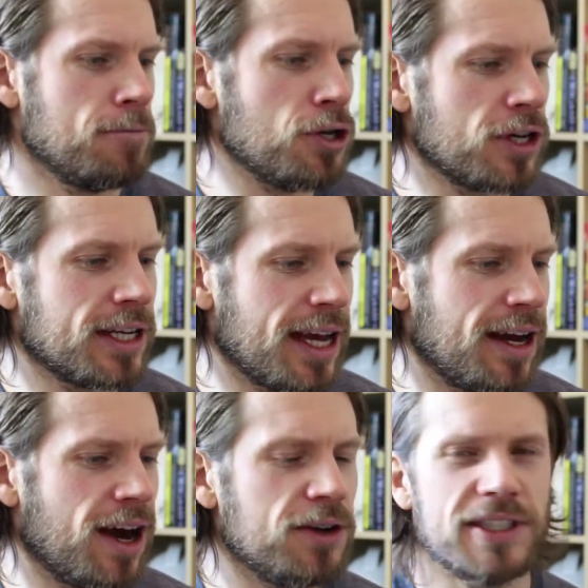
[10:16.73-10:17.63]
you could
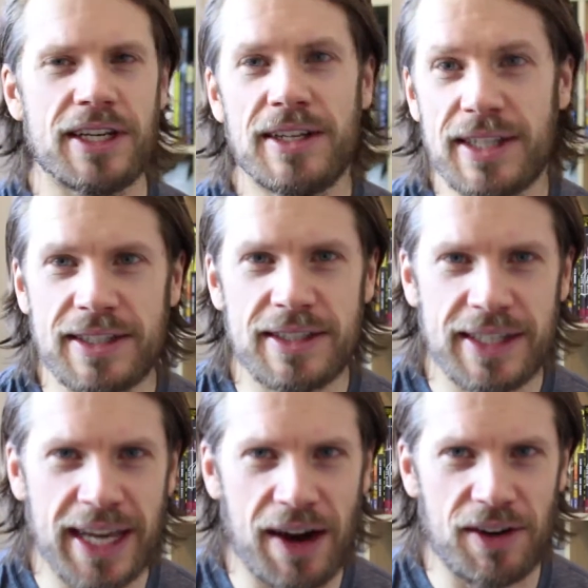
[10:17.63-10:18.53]
get addicted
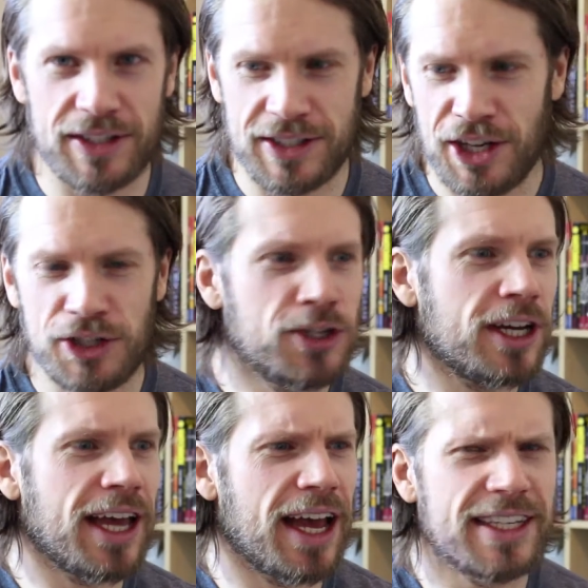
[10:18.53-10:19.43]
to carrots. You
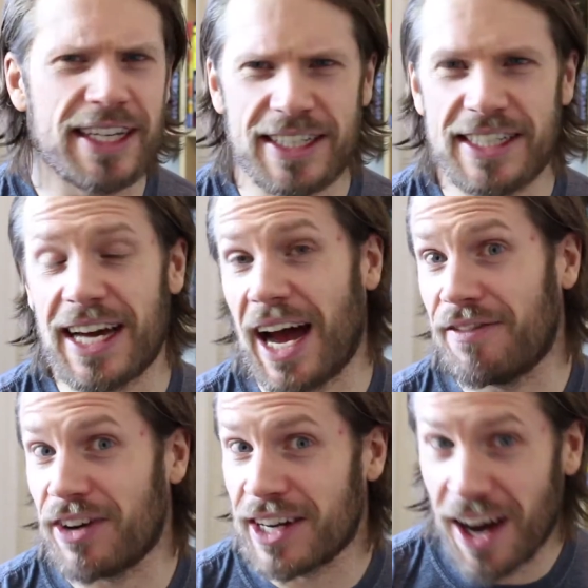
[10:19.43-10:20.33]
could get addicted to
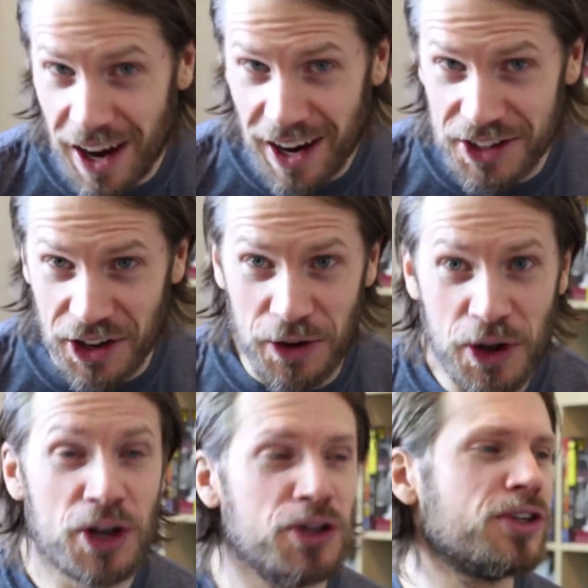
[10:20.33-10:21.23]
avocado.
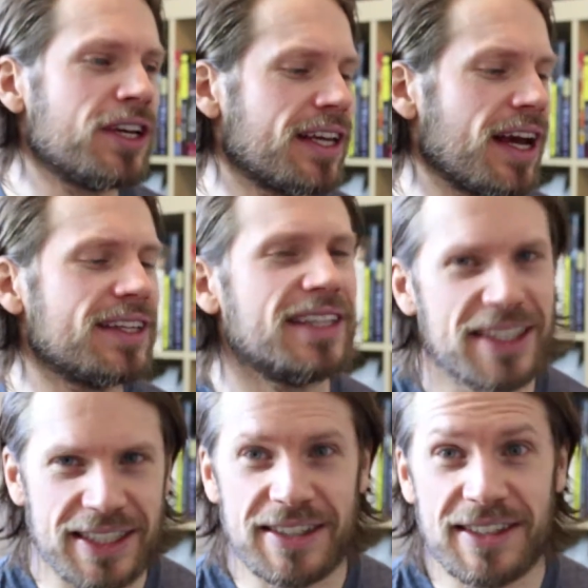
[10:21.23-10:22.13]
You could get
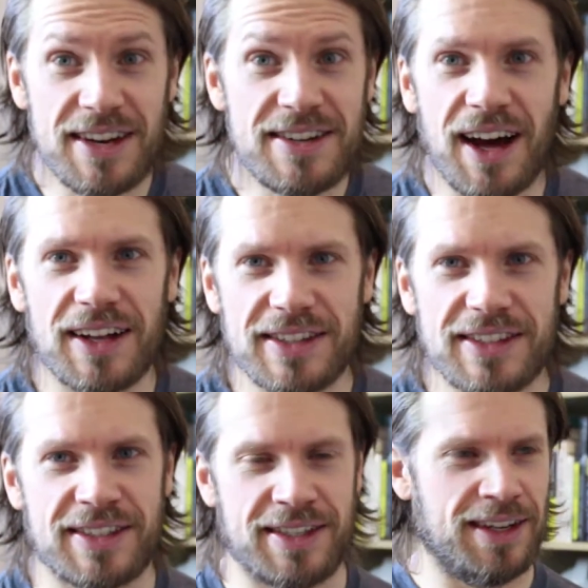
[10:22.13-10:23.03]
addicted to
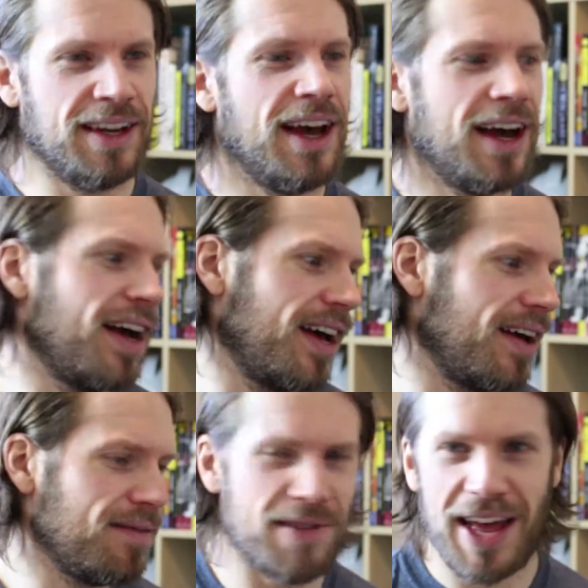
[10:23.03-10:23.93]
nuts.
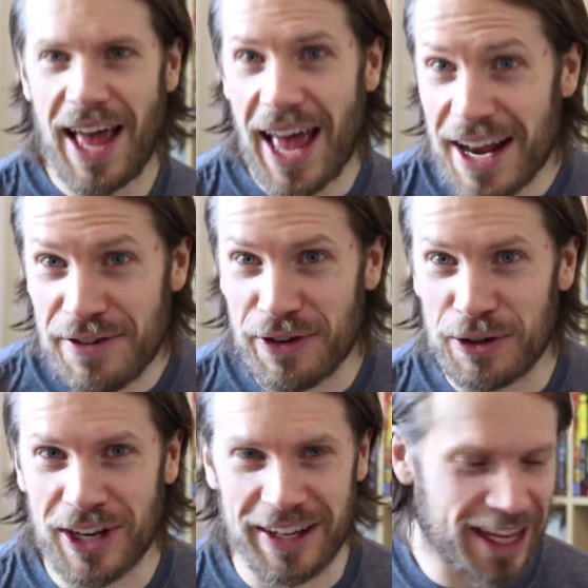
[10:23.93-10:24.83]
Any
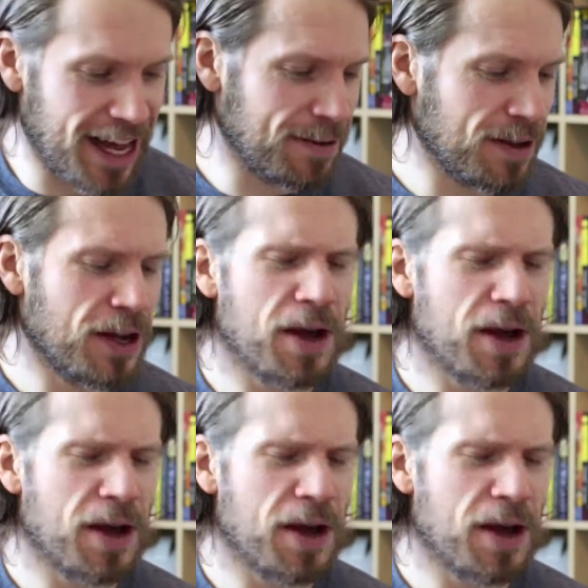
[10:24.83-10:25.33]
foods like that.